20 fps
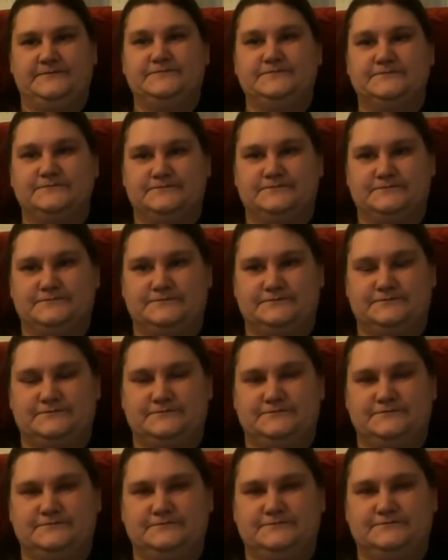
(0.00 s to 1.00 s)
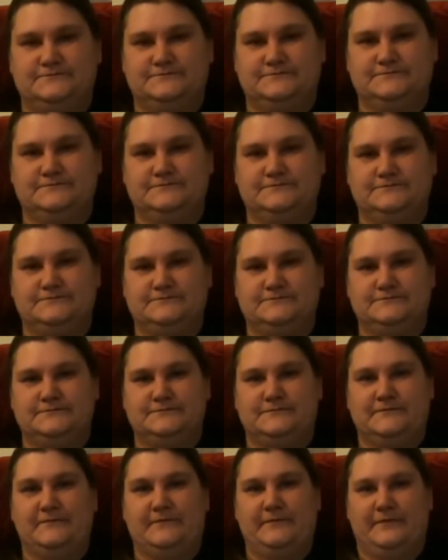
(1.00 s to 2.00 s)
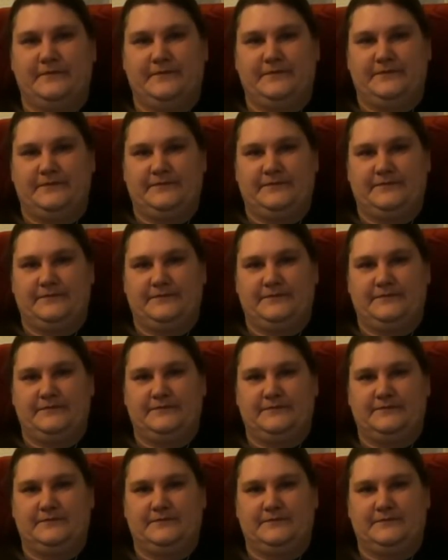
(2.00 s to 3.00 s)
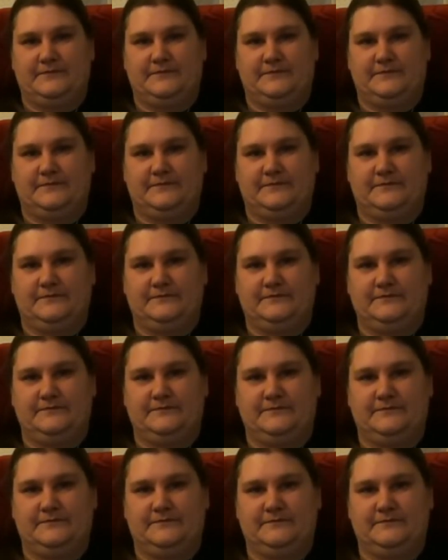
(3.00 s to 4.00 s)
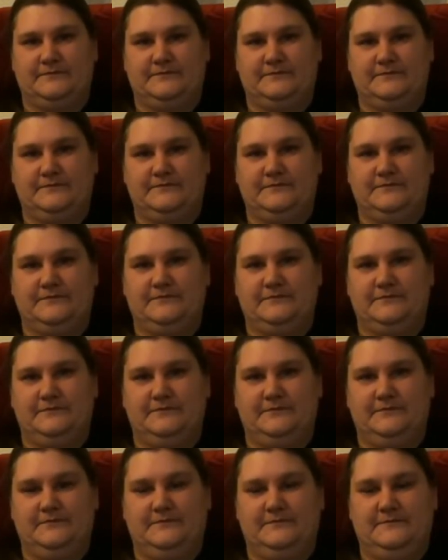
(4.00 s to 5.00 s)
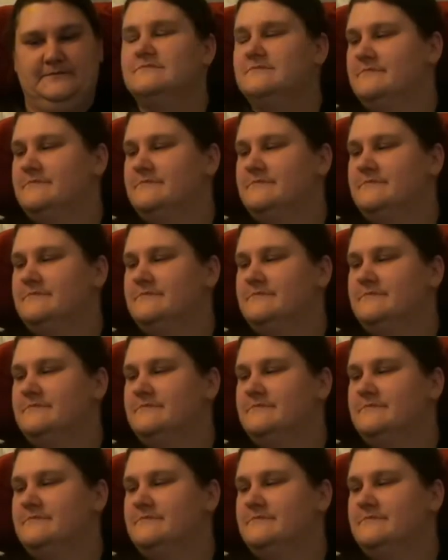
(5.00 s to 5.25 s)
This person isn't speaking.